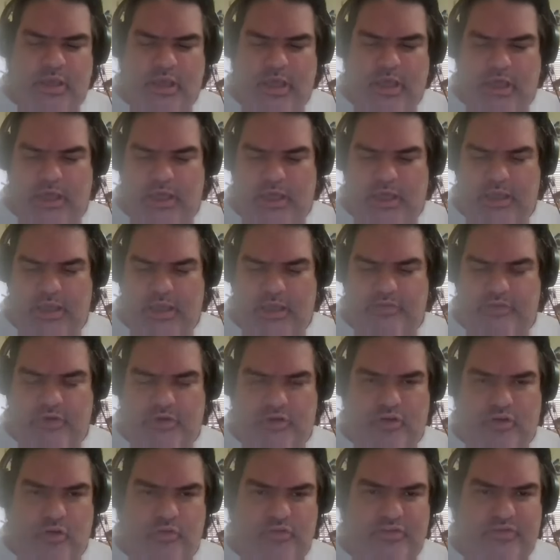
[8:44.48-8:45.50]
under
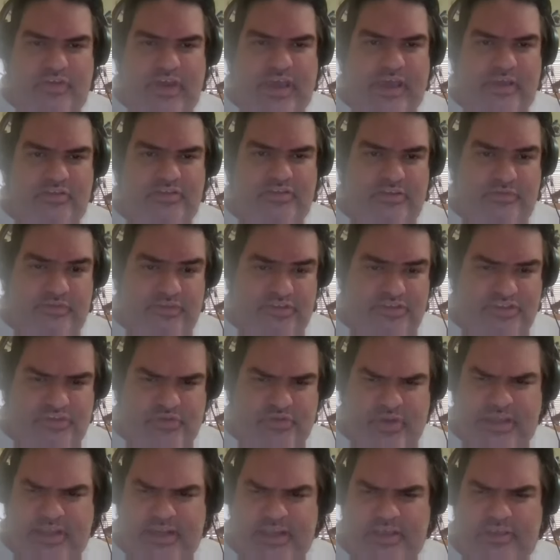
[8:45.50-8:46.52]
Coach Val
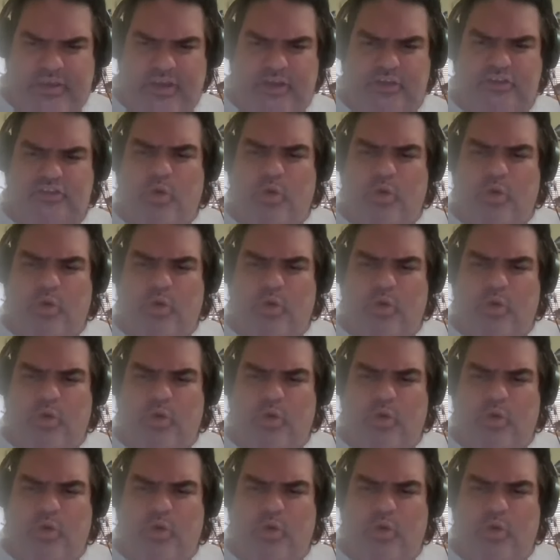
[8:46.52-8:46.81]
Sivastrini there.